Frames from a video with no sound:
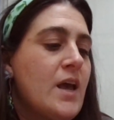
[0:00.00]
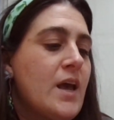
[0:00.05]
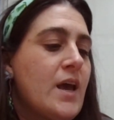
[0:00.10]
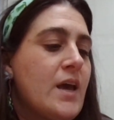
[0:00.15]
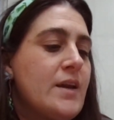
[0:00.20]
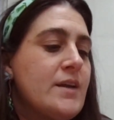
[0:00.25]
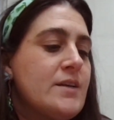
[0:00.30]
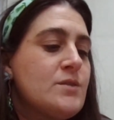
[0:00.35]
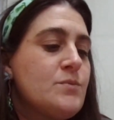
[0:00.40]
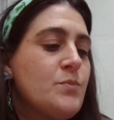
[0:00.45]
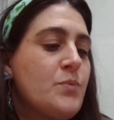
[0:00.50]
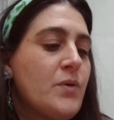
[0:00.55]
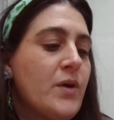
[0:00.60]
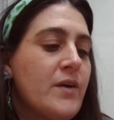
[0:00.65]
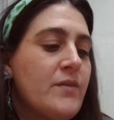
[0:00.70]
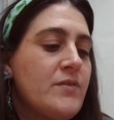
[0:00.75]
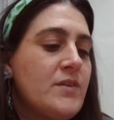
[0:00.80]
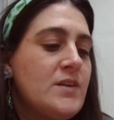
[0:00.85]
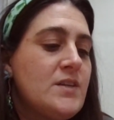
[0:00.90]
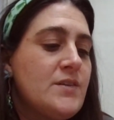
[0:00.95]
and is
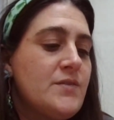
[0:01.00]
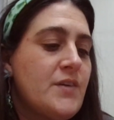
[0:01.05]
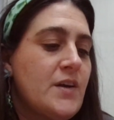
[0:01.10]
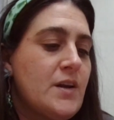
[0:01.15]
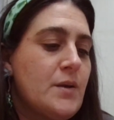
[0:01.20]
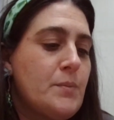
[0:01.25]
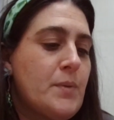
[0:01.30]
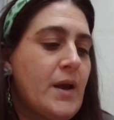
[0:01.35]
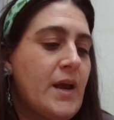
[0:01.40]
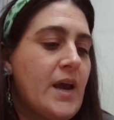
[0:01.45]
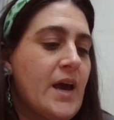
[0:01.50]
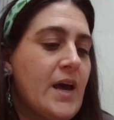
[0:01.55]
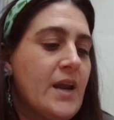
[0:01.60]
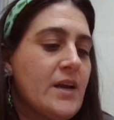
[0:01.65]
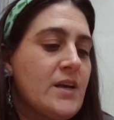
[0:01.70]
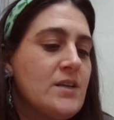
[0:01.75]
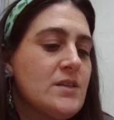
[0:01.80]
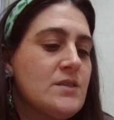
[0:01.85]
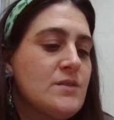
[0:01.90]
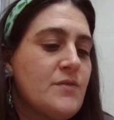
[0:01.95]
bravely defended by
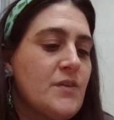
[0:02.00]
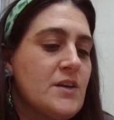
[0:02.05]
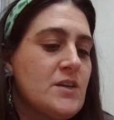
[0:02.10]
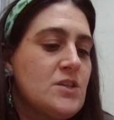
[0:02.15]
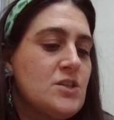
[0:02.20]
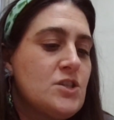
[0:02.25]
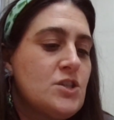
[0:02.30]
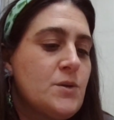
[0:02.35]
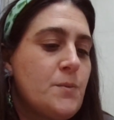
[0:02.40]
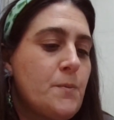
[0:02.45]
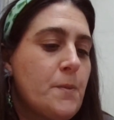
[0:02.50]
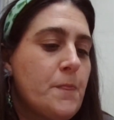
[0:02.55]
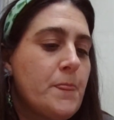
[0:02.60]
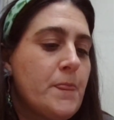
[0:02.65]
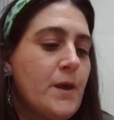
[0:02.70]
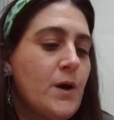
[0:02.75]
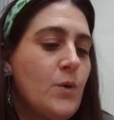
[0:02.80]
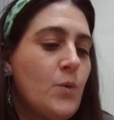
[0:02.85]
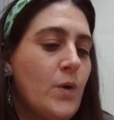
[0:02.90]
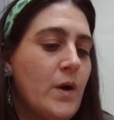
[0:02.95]
Atticus Finch,
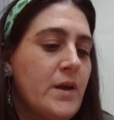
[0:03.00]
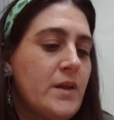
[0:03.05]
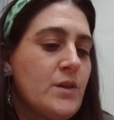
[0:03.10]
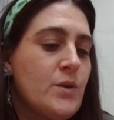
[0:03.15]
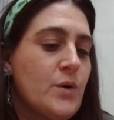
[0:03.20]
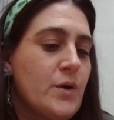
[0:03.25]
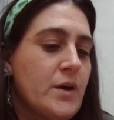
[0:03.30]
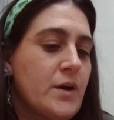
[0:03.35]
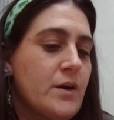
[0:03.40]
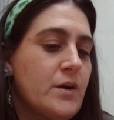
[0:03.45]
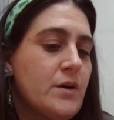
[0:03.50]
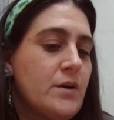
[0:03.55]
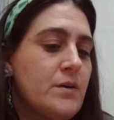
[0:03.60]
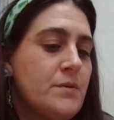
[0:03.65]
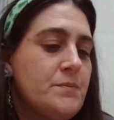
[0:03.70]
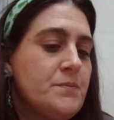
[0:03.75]
a white lawyer.